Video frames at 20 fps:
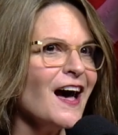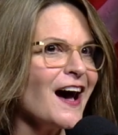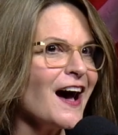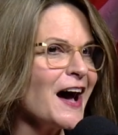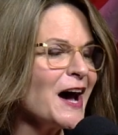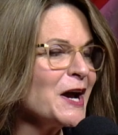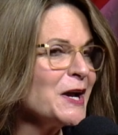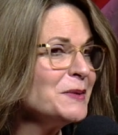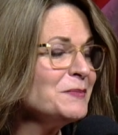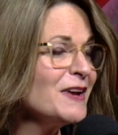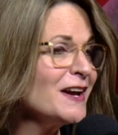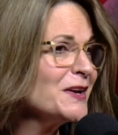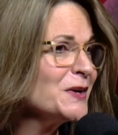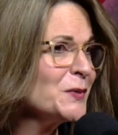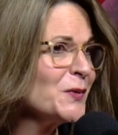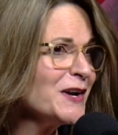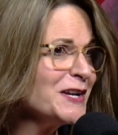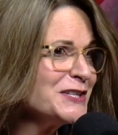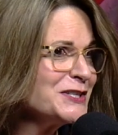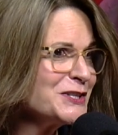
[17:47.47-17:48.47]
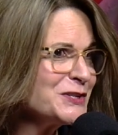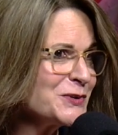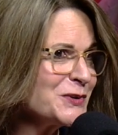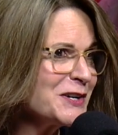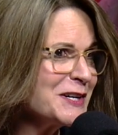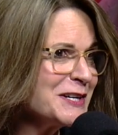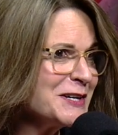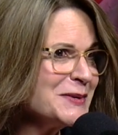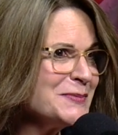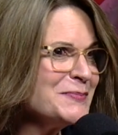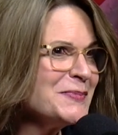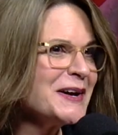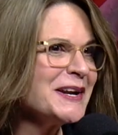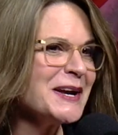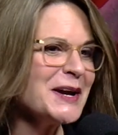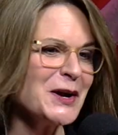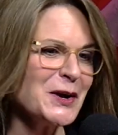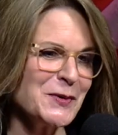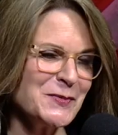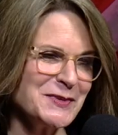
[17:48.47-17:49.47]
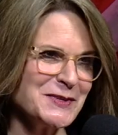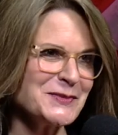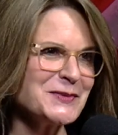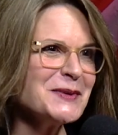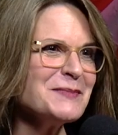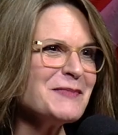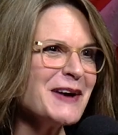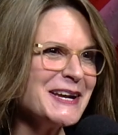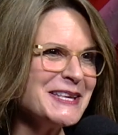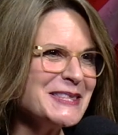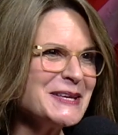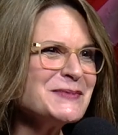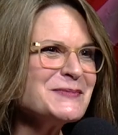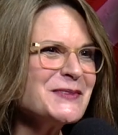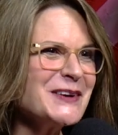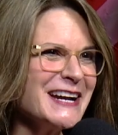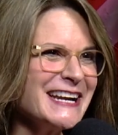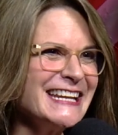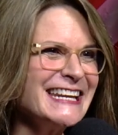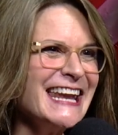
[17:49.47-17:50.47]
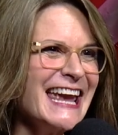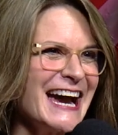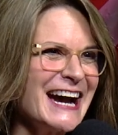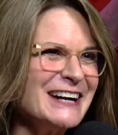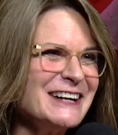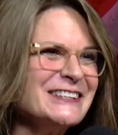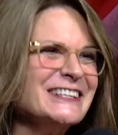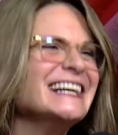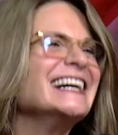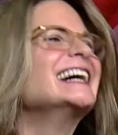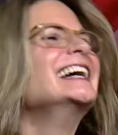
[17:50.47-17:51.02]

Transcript: I'm not quite sure, but I hope to remind them right now